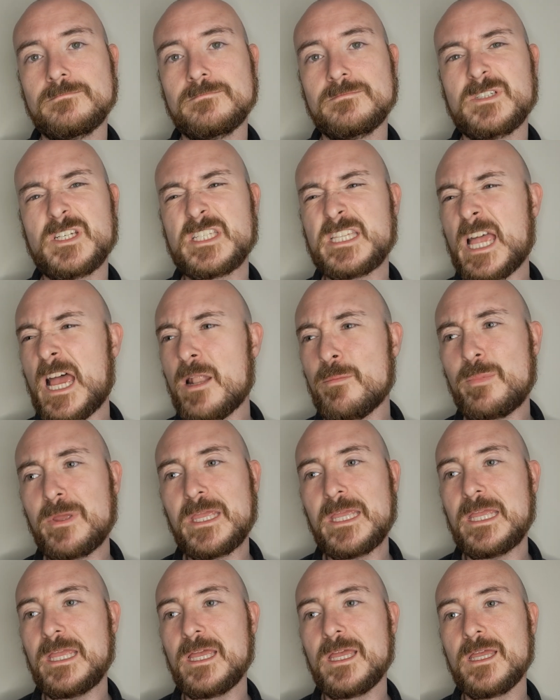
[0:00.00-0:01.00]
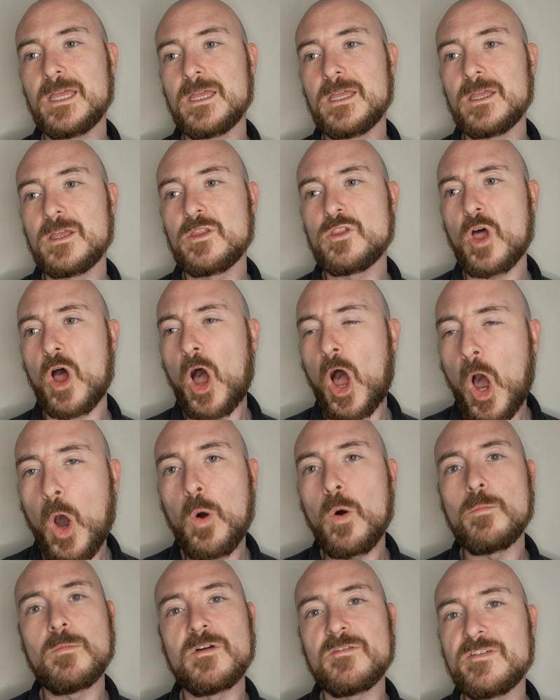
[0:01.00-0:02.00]
Because that'd be the
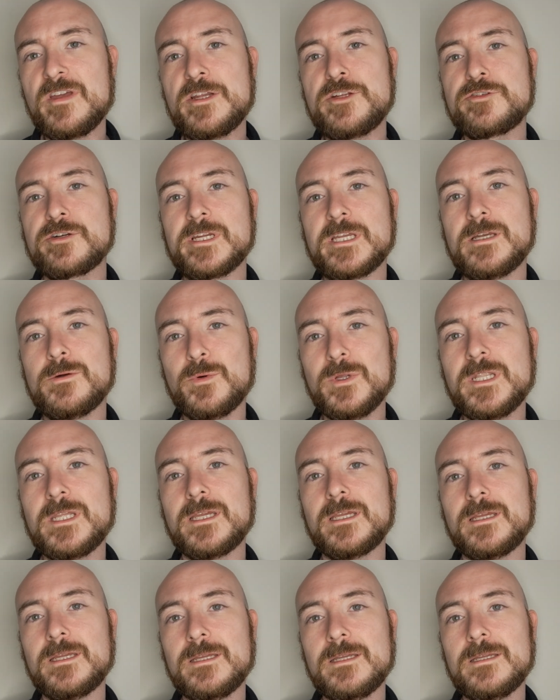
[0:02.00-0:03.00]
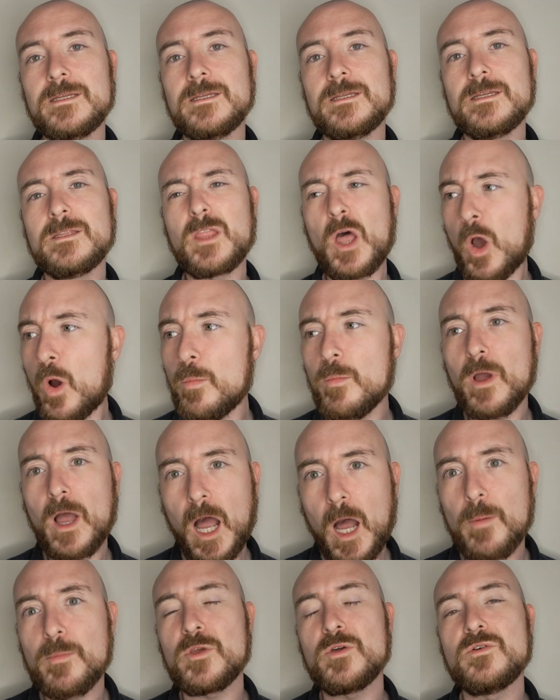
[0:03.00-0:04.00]
ultimate victory, wouldn't it? The ultimate
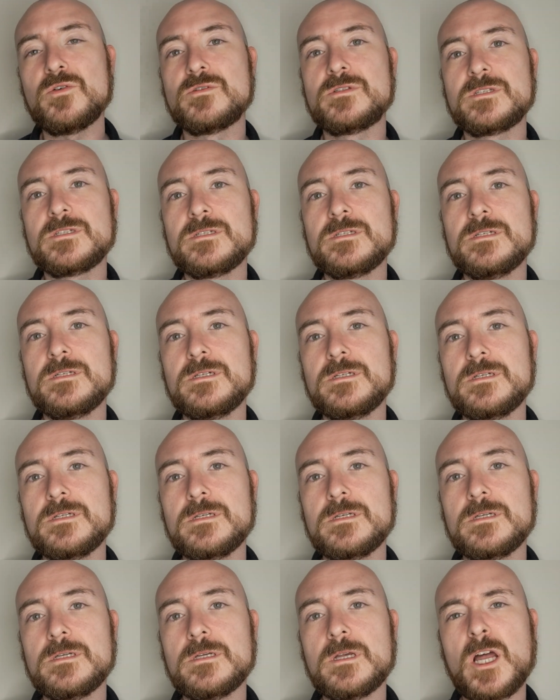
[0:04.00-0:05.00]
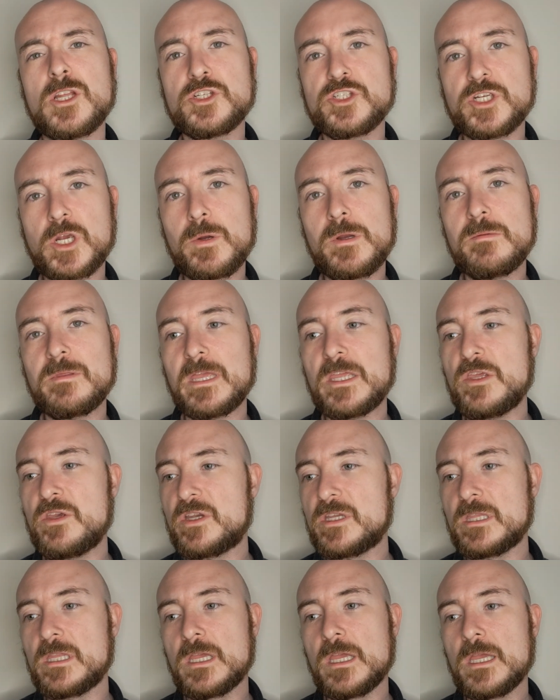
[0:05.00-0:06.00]
up yours. I'd show him that you
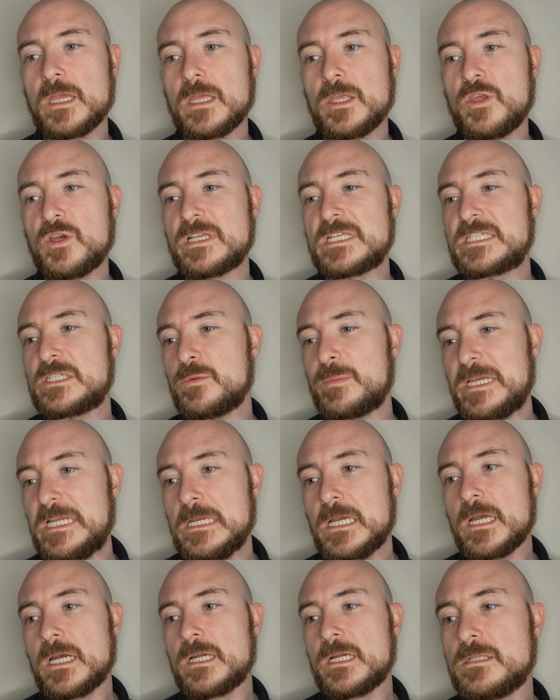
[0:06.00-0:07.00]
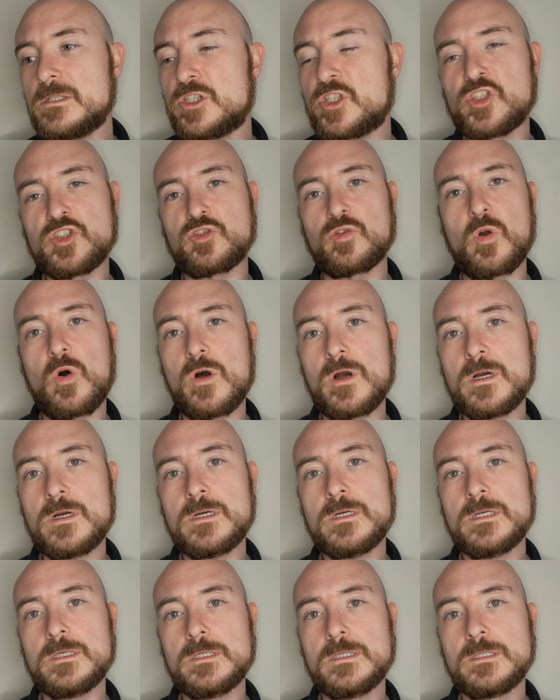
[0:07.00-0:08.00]
can still be
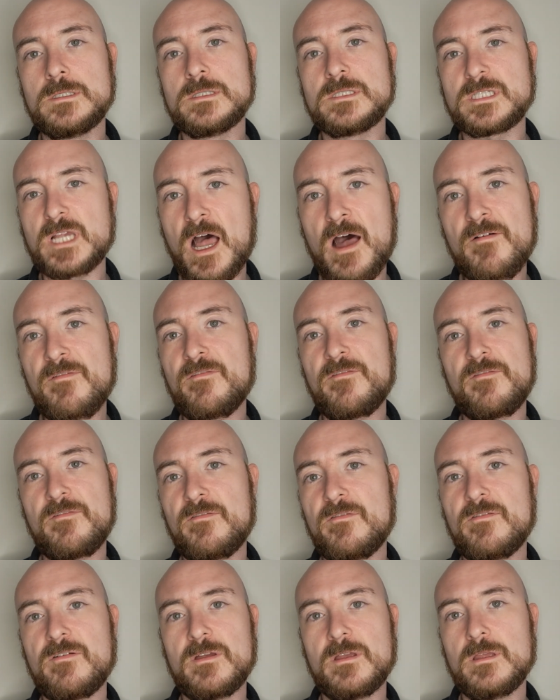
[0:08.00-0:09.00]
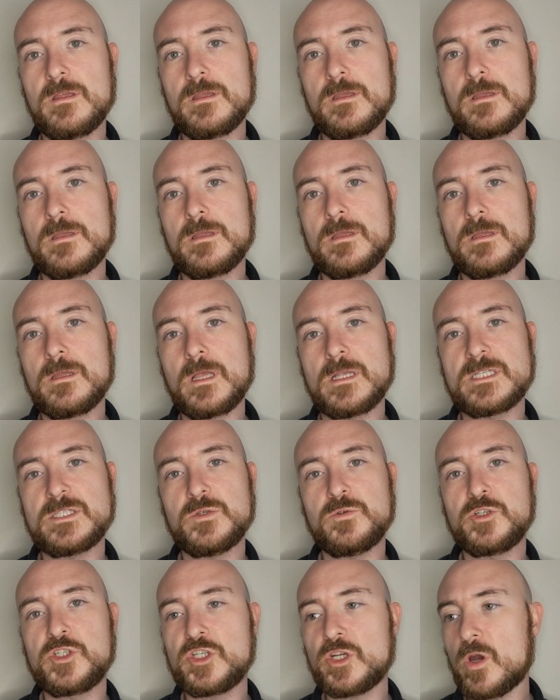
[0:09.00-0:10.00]
strong, tough, and
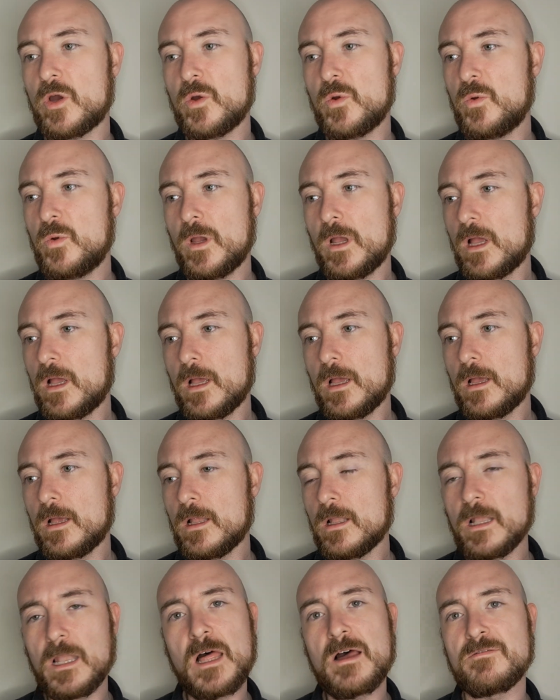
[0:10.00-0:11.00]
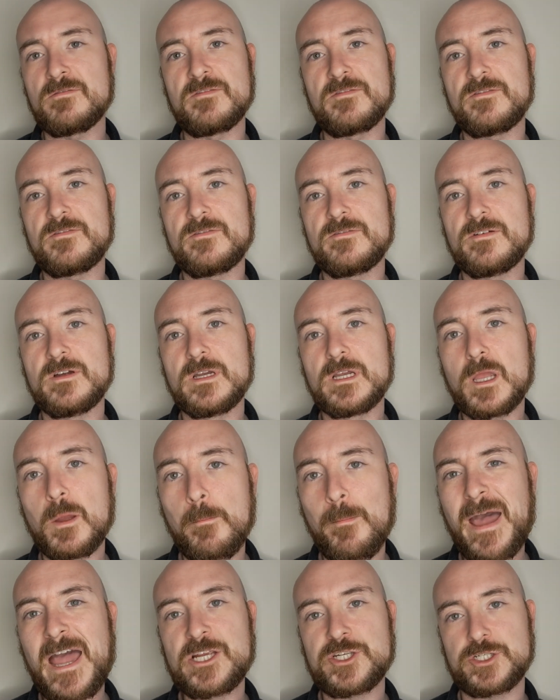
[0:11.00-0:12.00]
still show love,
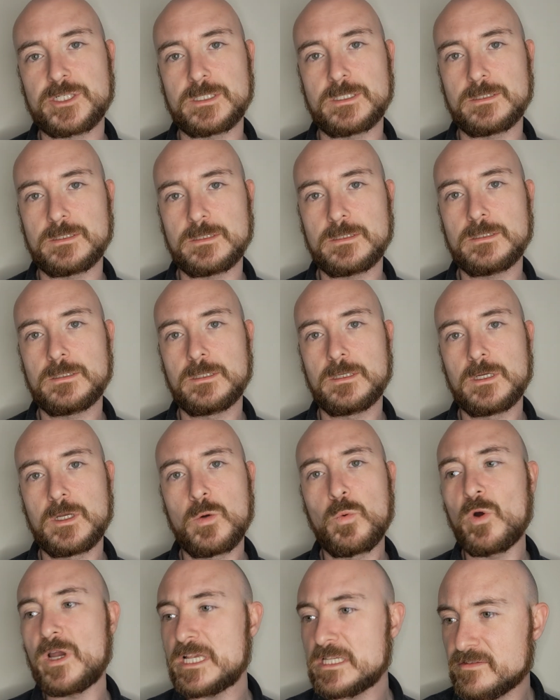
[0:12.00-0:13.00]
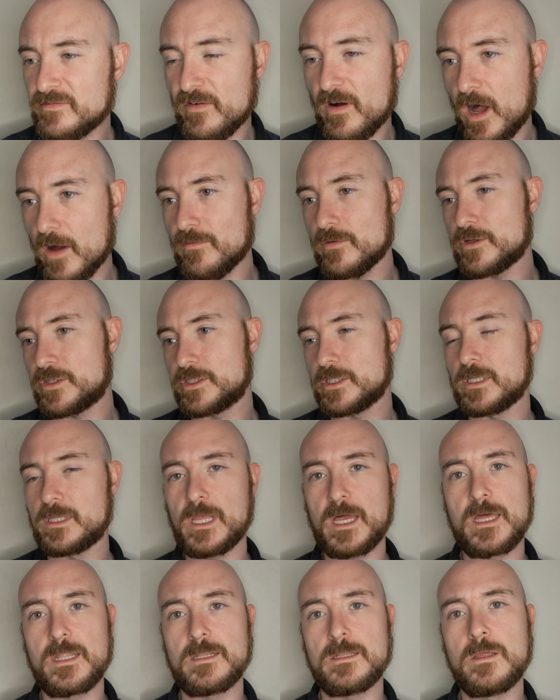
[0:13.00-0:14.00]
compassion, what his father should have
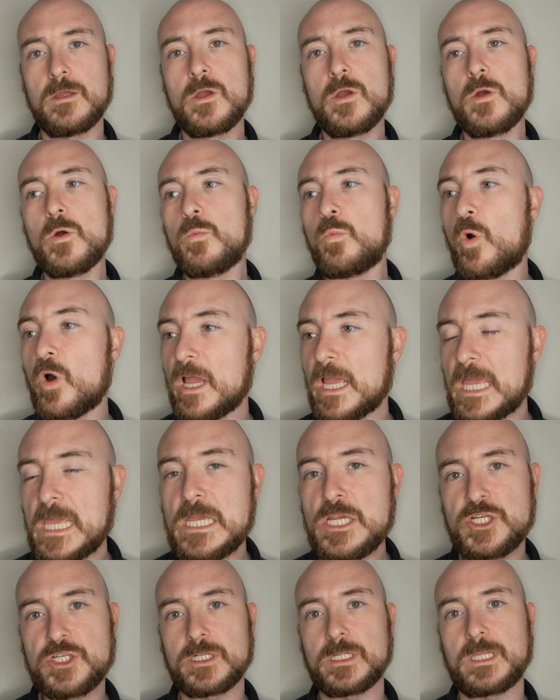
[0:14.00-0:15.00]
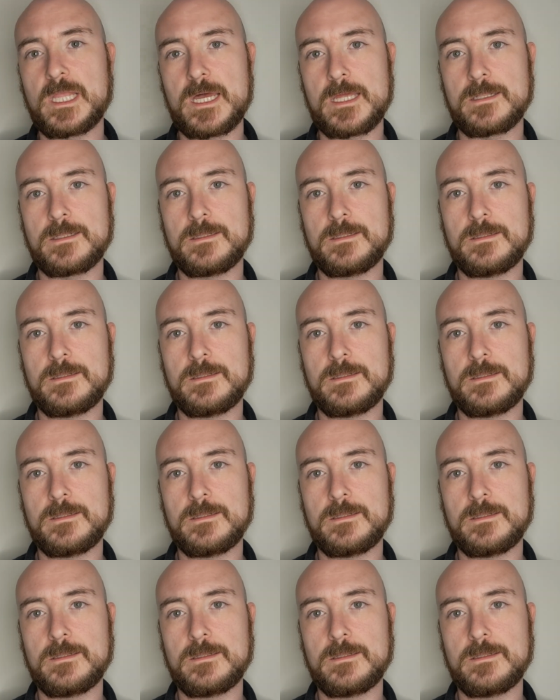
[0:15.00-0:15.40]
done, what he should have done.